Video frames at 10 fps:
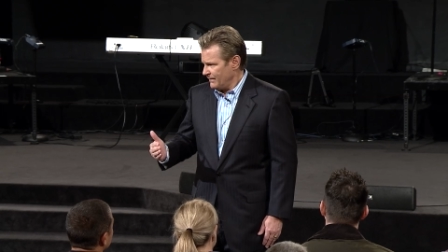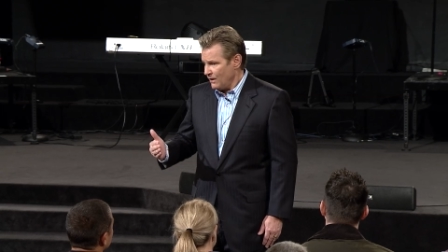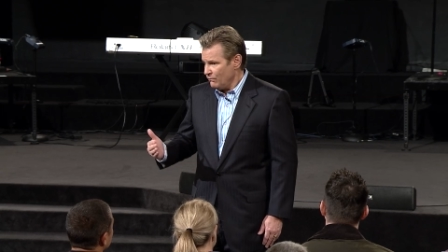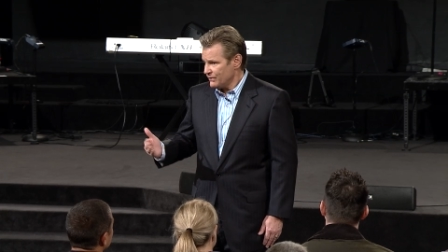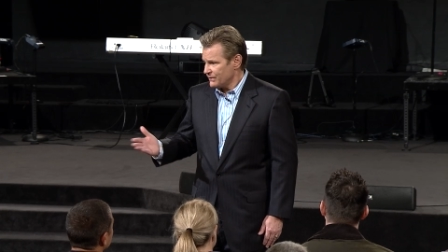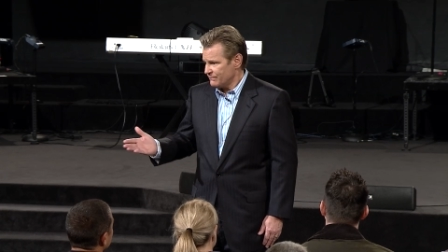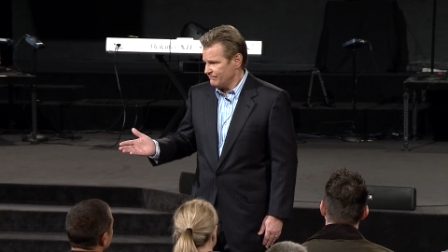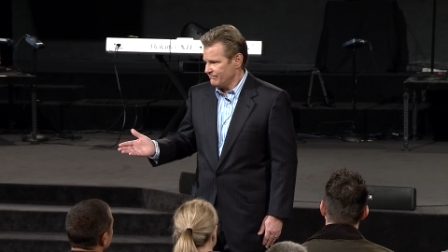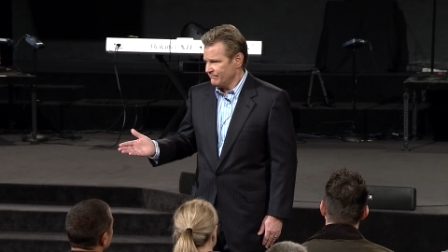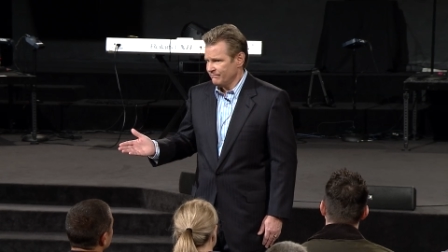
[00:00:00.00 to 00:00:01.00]
He was
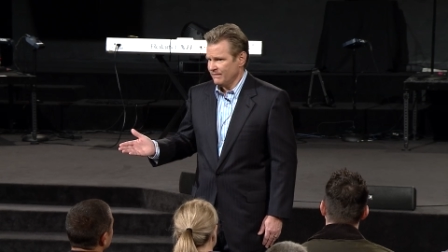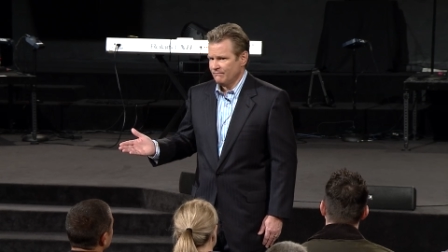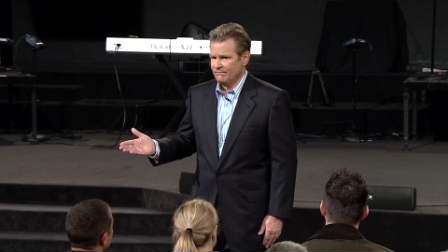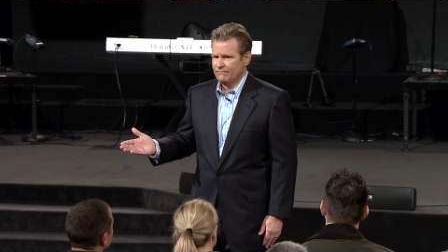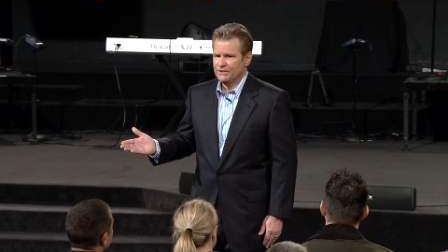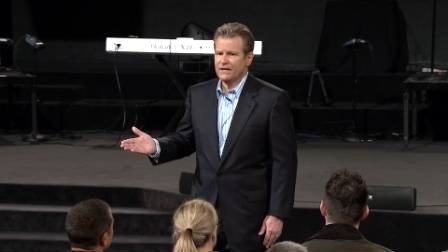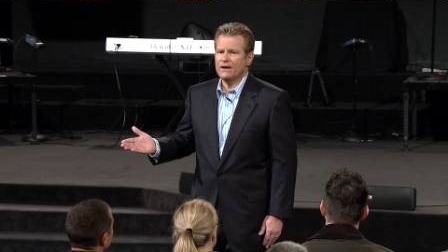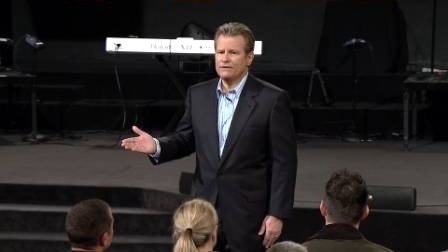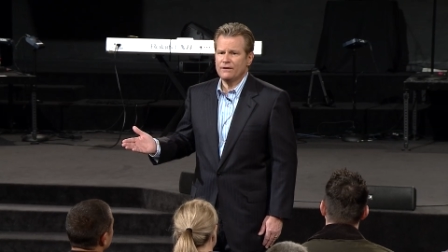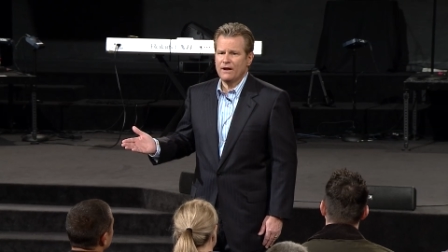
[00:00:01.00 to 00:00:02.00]
sick
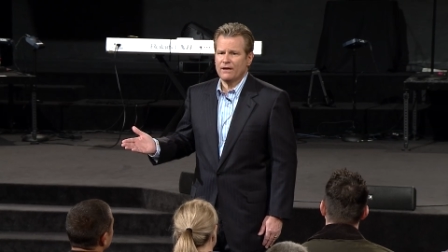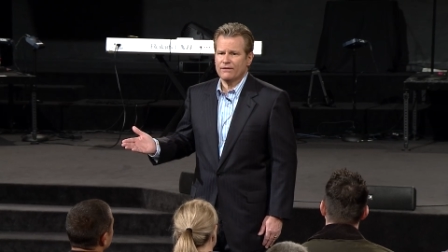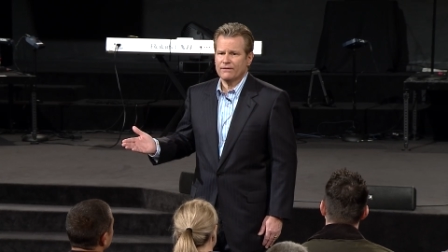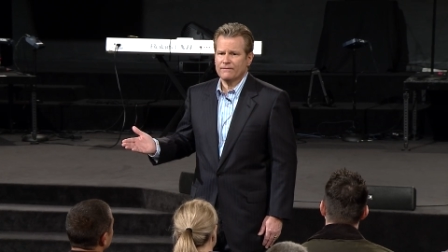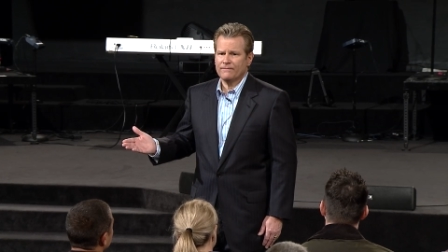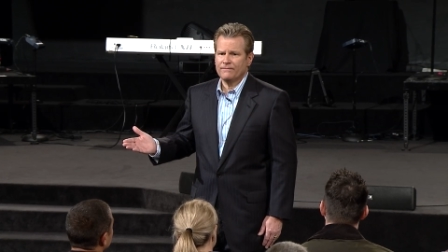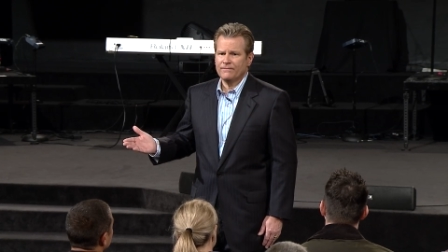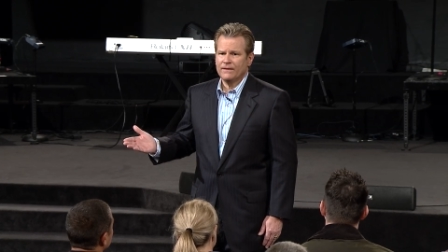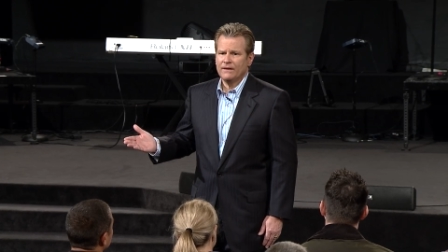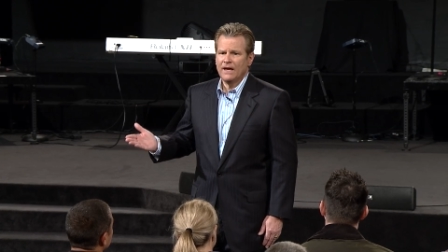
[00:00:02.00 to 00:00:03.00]
unto death,
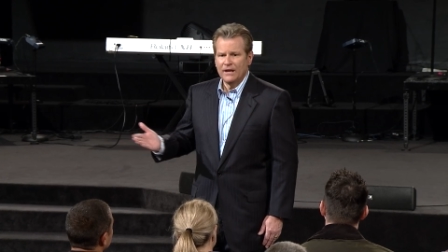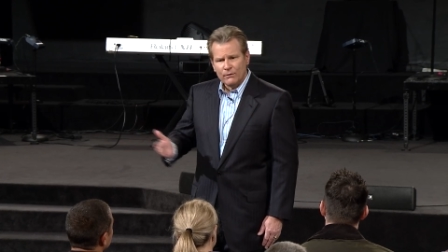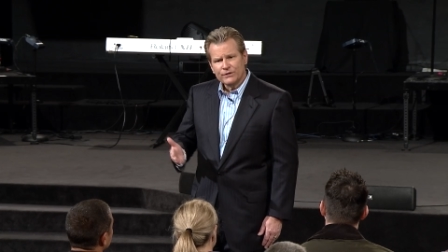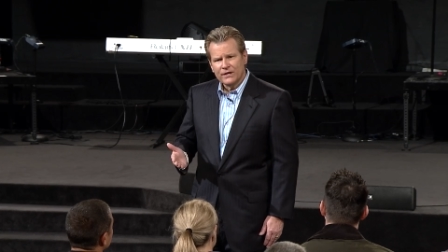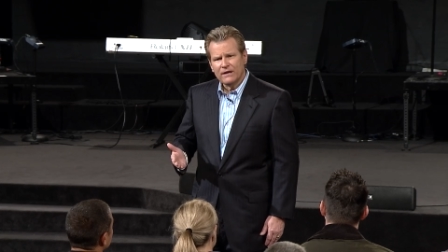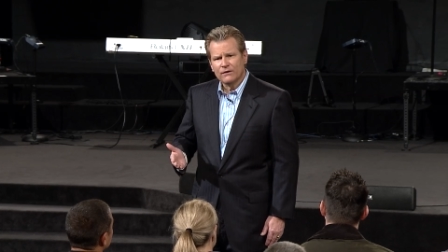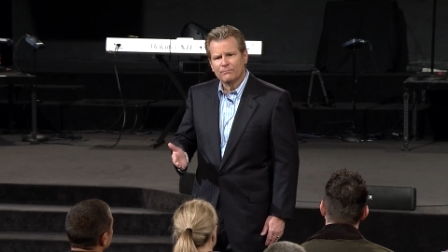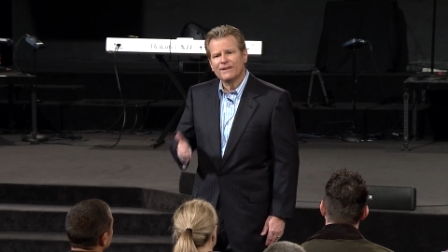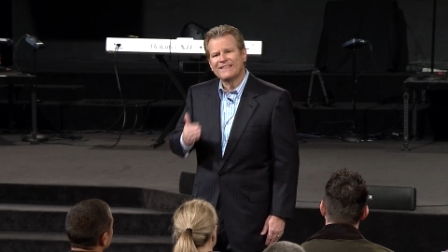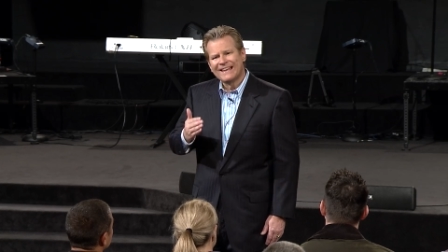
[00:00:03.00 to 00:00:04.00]
and he was
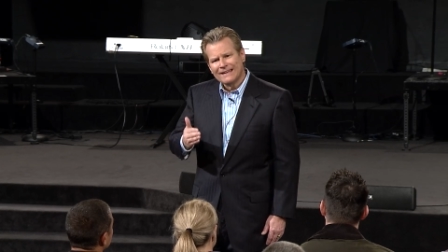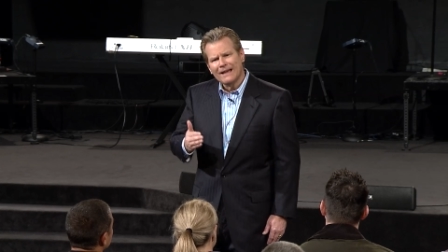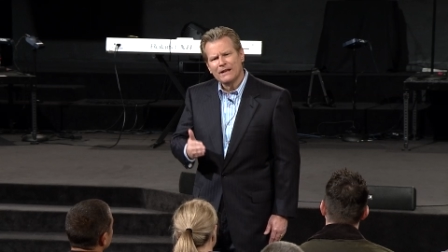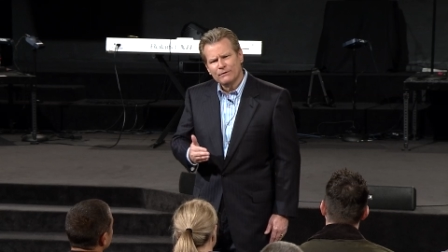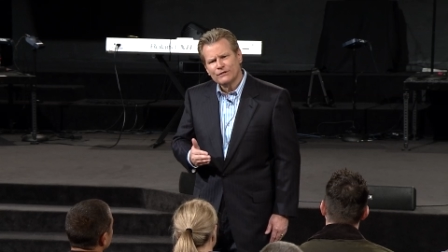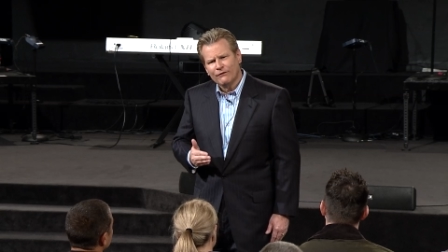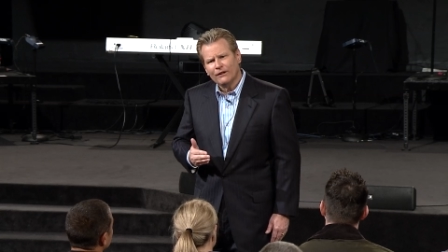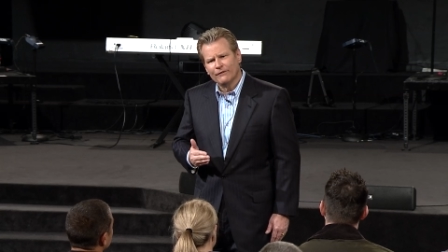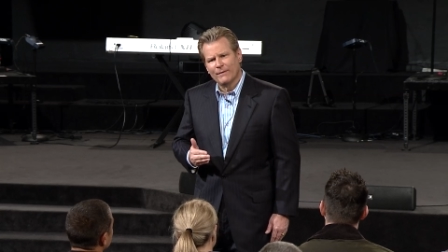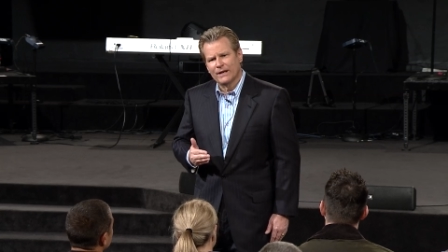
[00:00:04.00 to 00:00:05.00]
healed. But that night he was
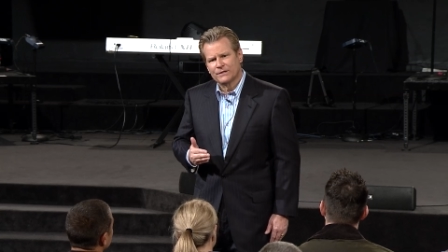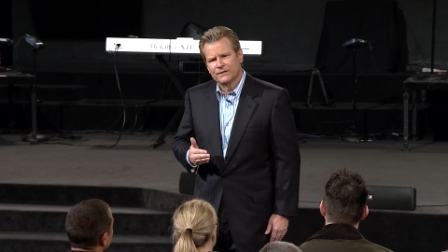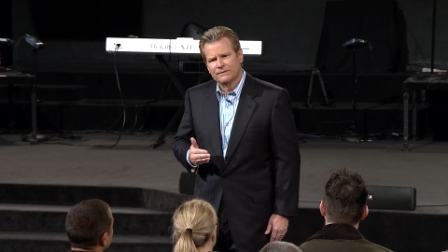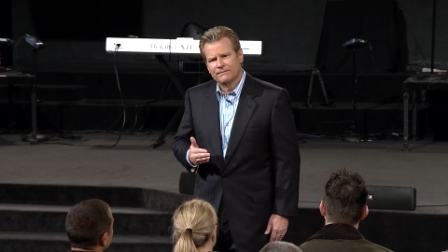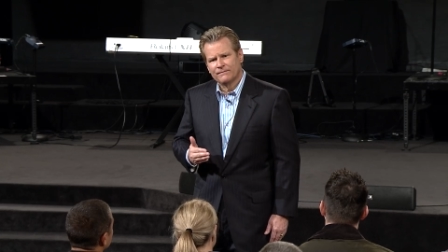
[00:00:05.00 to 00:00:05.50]
full of medicine.